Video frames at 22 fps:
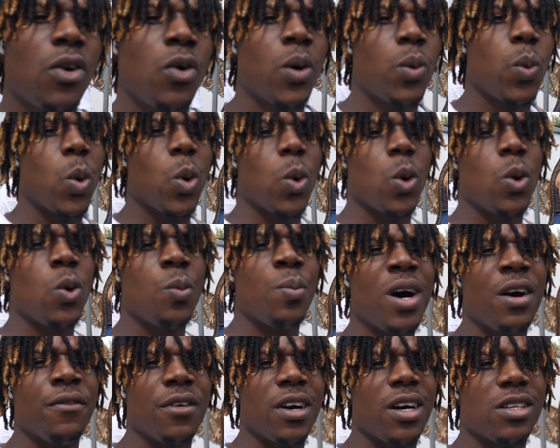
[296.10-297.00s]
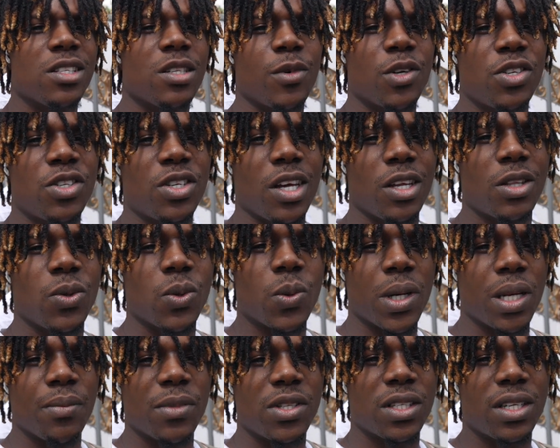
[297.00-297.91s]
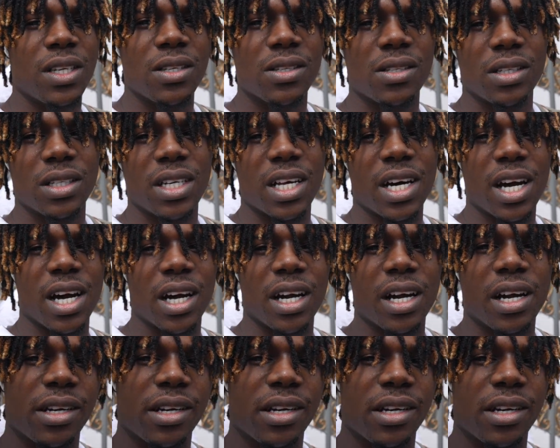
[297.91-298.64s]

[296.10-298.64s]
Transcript: oh, my father has so much tattoo and his skin so dark